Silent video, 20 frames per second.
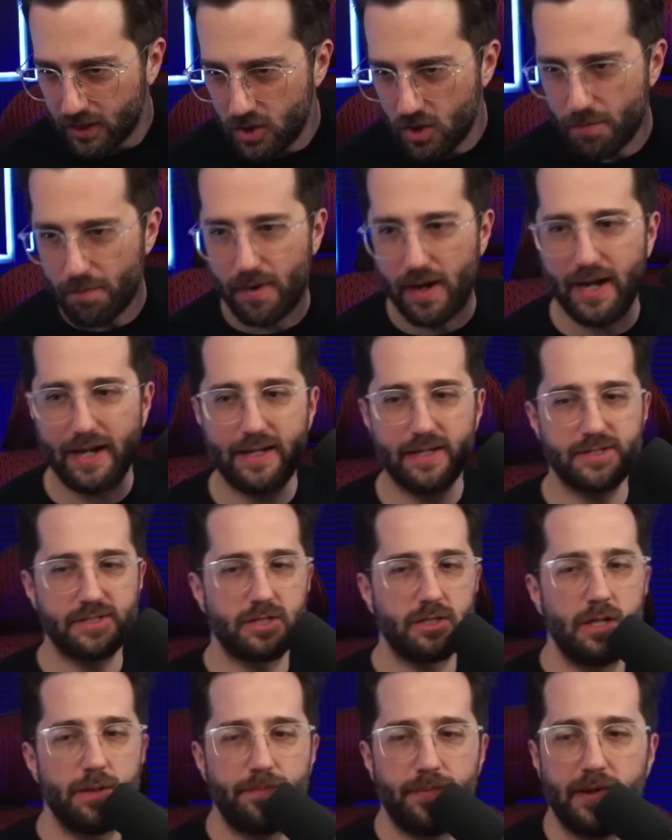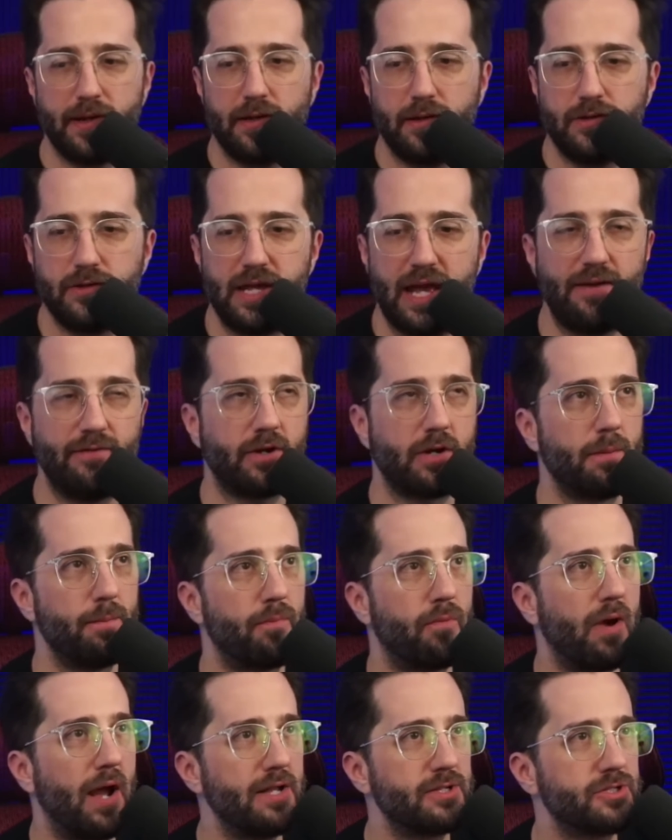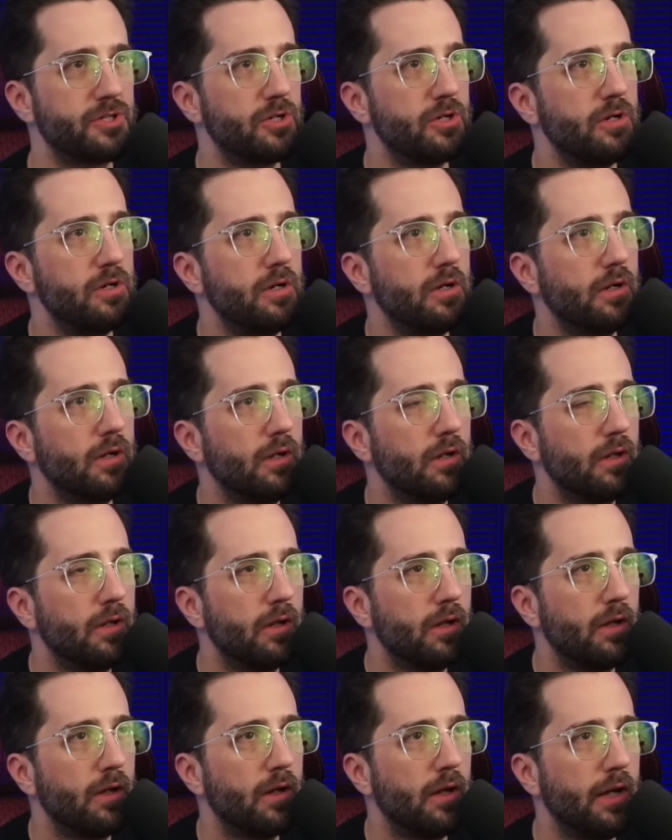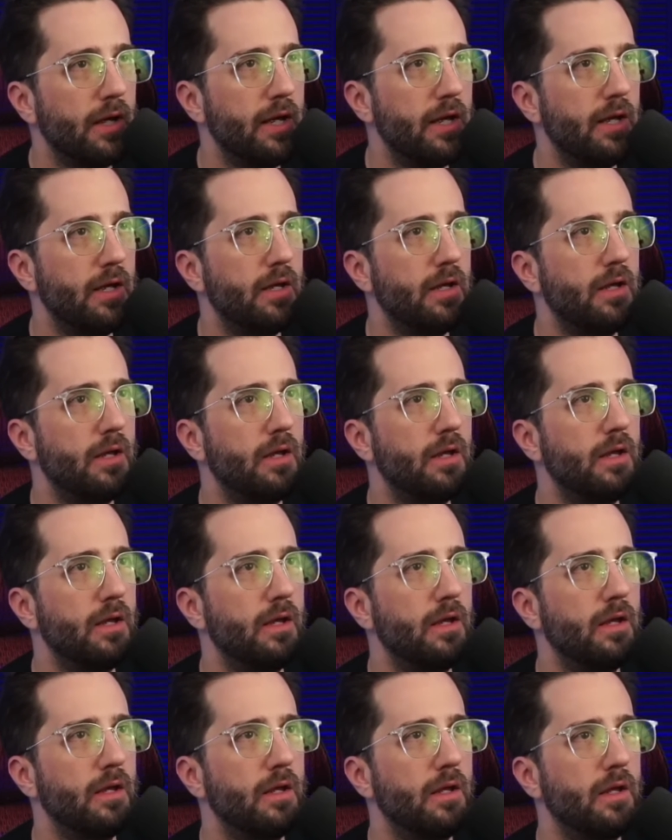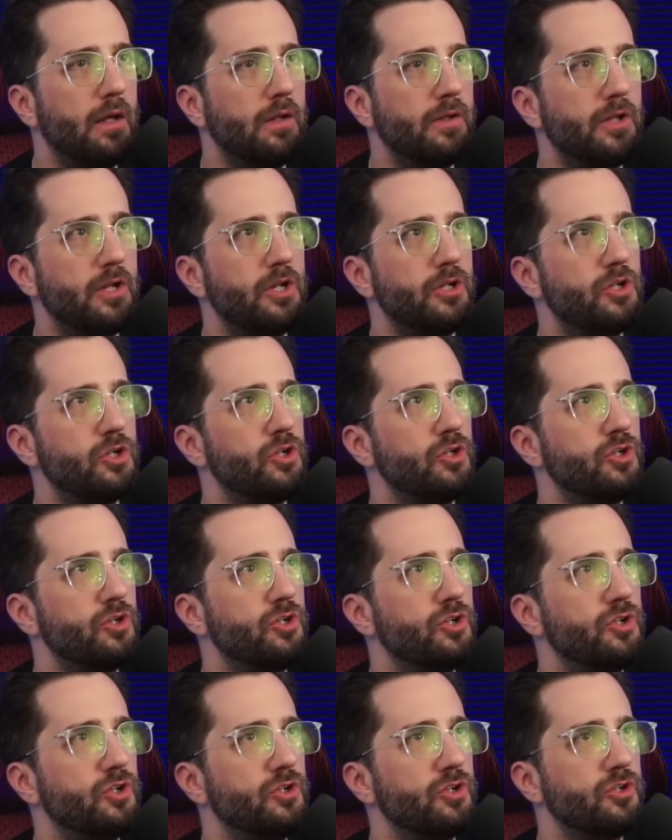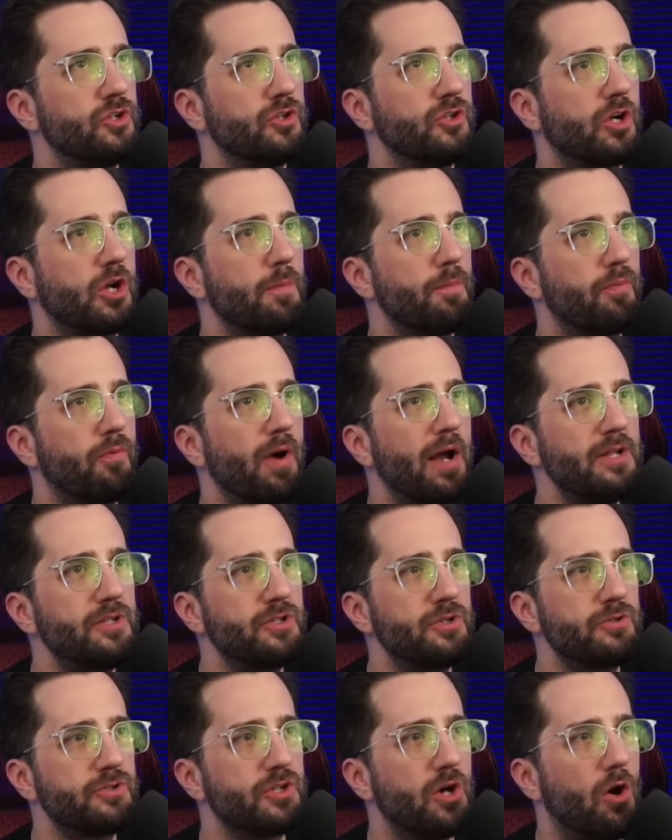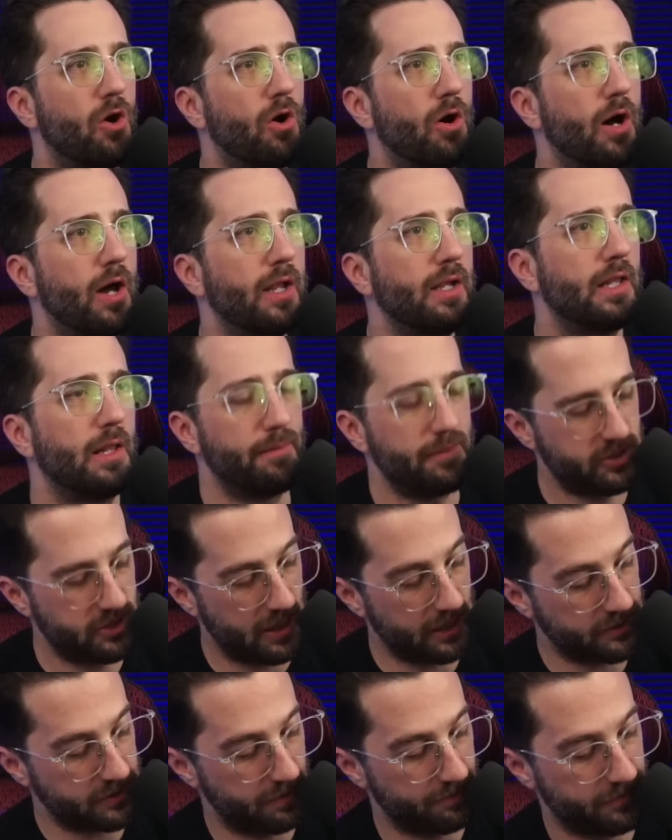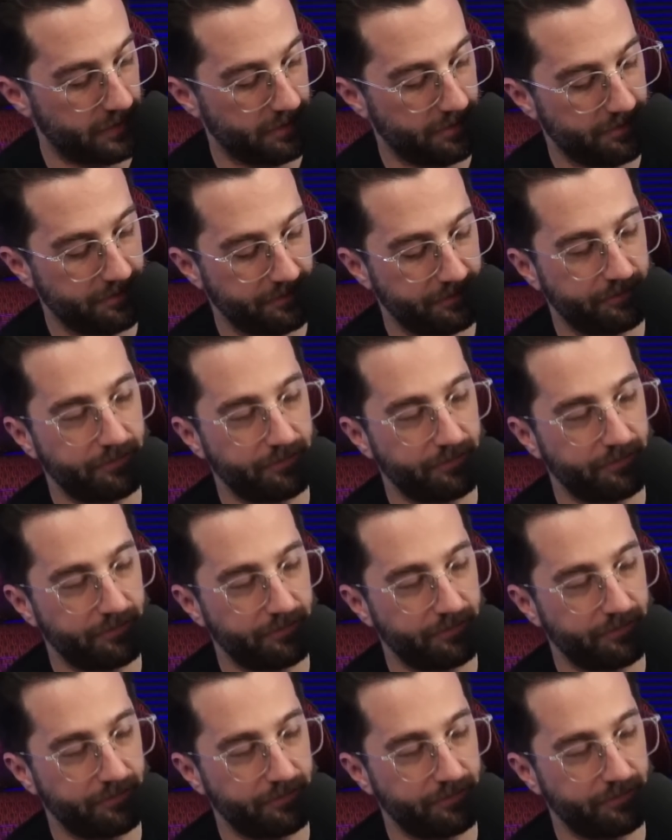Your mic is clipping. Do you have a compressor? The compressor's on. Let me check something.